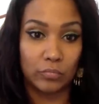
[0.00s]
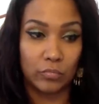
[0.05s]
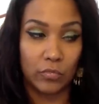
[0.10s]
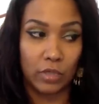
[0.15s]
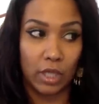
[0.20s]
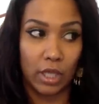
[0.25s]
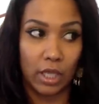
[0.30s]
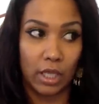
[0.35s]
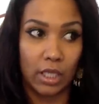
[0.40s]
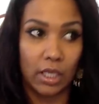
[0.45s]

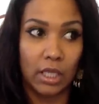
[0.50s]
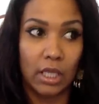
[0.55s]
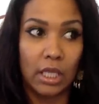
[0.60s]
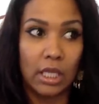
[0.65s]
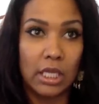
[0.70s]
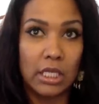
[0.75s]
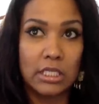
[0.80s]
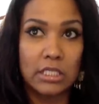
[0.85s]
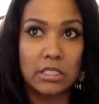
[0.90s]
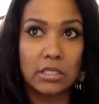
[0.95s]
Okay.
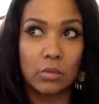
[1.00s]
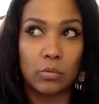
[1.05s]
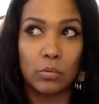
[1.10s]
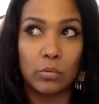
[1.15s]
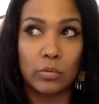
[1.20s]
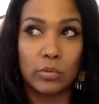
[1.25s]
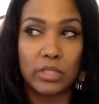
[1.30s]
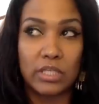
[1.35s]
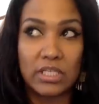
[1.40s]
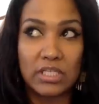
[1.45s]
So
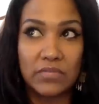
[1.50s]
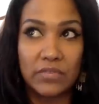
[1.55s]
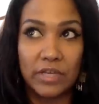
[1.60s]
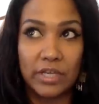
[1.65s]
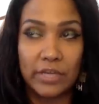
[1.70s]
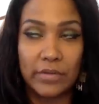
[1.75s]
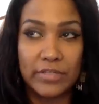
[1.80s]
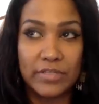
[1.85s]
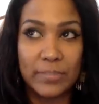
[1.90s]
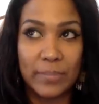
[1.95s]
this
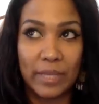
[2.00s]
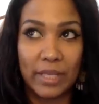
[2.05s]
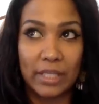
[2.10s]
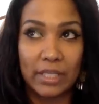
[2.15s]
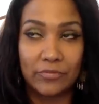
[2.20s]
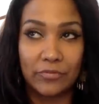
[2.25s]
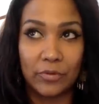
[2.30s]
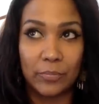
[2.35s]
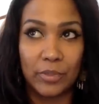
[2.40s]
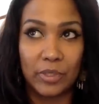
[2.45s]
video is
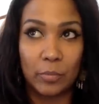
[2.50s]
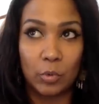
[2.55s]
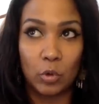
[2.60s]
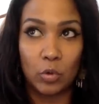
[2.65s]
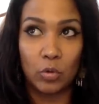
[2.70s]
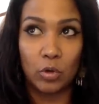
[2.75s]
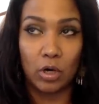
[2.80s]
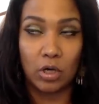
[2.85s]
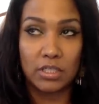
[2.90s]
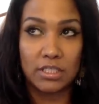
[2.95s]
mainly for people
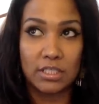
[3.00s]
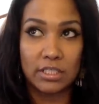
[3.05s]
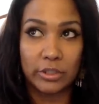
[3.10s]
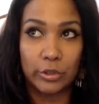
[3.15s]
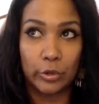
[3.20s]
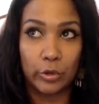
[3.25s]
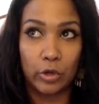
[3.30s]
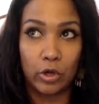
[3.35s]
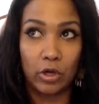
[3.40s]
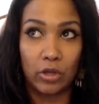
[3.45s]
who are
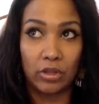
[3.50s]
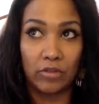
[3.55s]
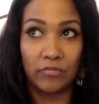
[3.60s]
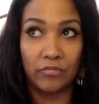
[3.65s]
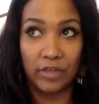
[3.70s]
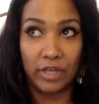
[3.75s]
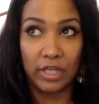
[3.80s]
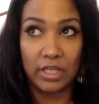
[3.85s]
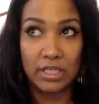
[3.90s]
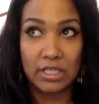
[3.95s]
still on the
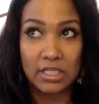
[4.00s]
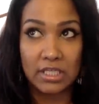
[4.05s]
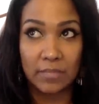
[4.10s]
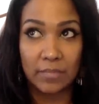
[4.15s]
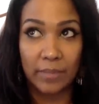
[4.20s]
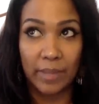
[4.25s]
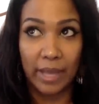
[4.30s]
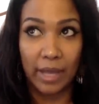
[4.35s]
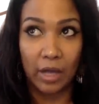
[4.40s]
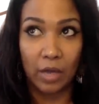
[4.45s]
fence
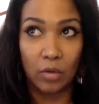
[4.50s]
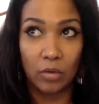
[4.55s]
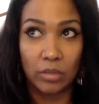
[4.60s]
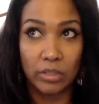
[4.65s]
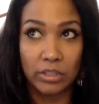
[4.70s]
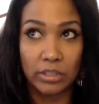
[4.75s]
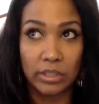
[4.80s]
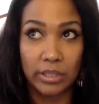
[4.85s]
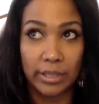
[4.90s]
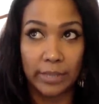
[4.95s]
about
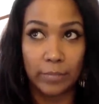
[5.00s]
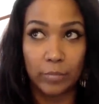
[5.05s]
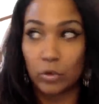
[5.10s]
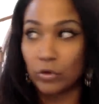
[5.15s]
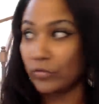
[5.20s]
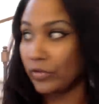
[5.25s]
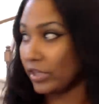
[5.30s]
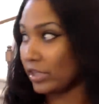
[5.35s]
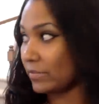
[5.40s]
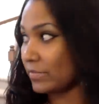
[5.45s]

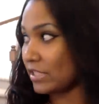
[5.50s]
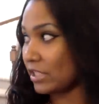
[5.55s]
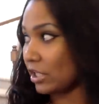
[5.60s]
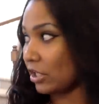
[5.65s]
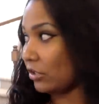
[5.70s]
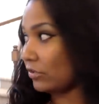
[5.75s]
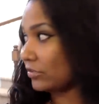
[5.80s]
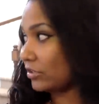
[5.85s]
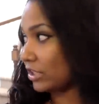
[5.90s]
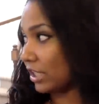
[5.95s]
improving
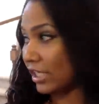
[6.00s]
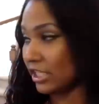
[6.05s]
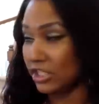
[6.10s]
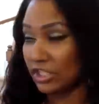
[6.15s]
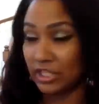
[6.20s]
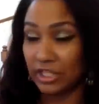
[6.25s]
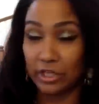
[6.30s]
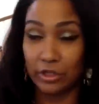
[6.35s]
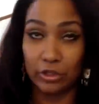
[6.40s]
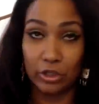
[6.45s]
themselves,
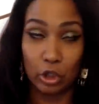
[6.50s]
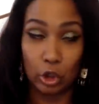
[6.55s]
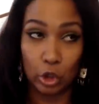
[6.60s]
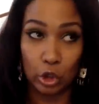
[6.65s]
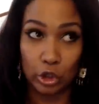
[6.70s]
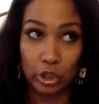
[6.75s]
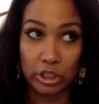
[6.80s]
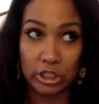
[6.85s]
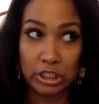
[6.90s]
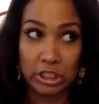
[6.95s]
changing their
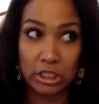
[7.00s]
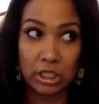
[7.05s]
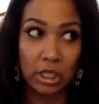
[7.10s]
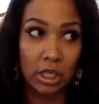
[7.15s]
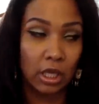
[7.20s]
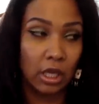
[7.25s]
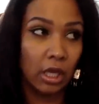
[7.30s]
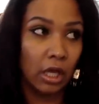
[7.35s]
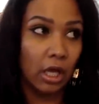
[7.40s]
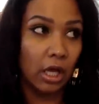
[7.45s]
looks,
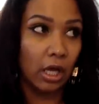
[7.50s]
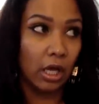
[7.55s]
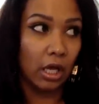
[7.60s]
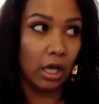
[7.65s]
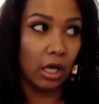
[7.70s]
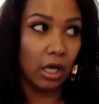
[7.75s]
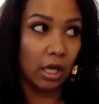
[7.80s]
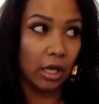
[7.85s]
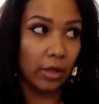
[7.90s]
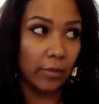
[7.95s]

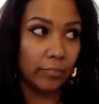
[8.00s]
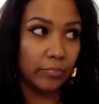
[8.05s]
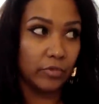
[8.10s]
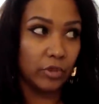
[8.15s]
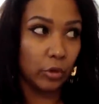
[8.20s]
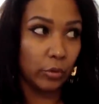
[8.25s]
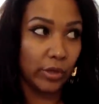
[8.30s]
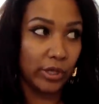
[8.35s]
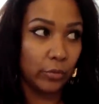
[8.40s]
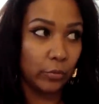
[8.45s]
um,
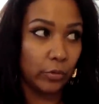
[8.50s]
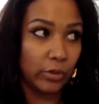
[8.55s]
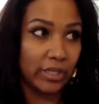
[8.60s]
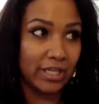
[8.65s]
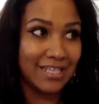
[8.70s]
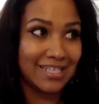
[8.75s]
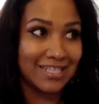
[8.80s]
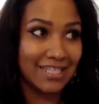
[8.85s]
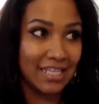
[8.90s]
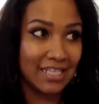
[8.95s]
doing what
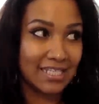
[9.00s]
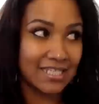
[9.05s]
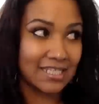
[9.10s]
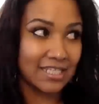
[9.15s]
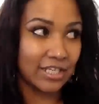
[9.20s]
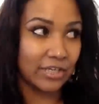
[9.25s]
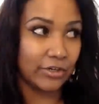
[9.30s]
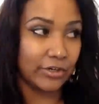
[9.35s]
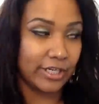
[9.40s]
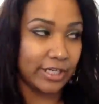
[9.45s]
is
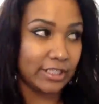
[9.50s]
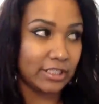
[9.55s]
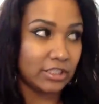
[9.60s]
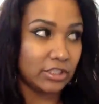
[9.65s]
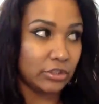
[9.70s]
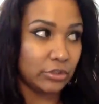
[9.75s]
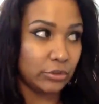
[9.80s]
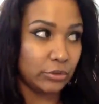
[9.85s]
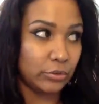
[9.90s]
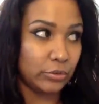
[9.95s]
necessary
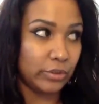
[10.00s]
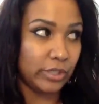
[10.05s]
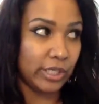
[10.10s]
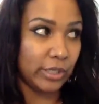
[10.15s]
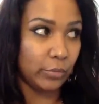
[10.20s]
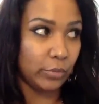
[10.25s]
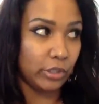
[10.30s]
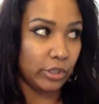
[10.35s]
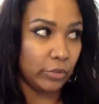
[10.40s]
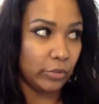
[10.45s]
to
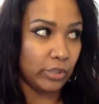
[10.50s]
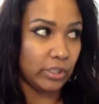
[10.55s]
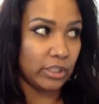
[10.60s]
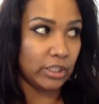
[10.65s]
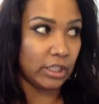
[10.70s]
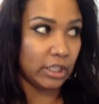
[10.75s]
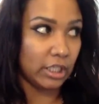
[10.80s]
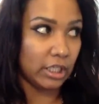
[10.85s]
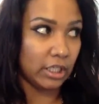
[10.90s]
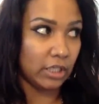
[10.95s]
get what you need to
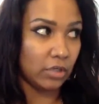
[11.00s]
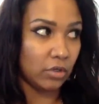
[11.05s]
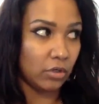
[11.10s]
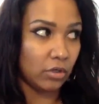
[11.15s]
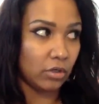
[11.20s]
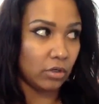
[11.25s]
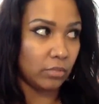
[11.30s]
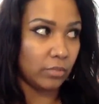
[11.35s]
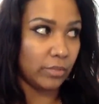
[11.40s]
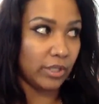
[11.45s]
get
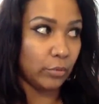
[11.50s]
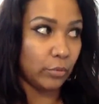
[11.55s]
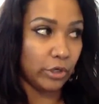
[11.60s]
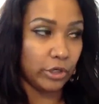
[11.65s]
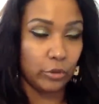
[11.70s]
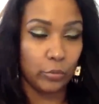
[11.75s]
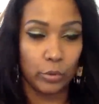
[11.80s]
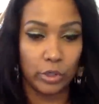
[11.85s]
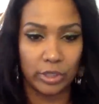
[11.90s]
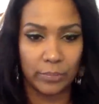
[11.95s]
or be where
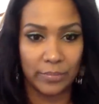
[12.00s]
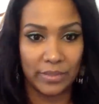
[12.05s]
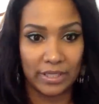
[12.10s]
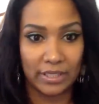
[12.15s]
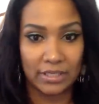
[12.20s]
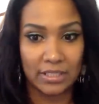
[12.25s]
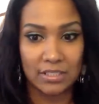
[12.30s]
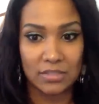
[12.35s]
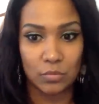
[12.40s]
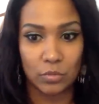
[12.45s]
you want to be
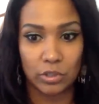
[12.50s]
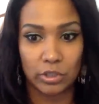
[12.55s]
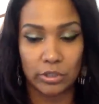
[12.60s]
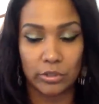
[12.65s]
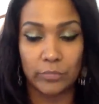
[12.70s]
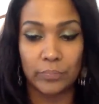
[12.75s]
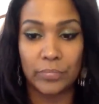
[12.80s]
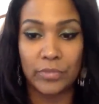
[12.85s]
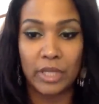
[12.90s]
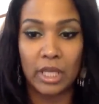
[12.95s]
in this
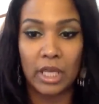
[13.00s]
world.